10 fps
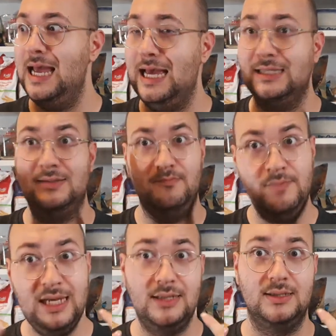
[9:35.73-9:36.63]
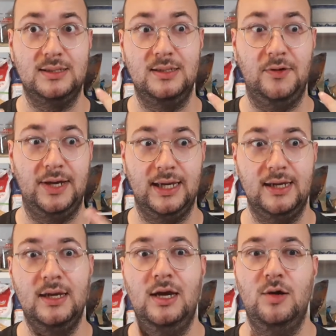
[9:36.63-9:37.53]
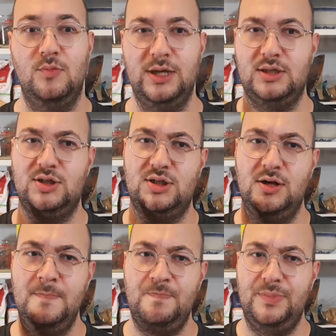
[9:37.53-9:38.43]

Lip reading: It's me that's doing it, which,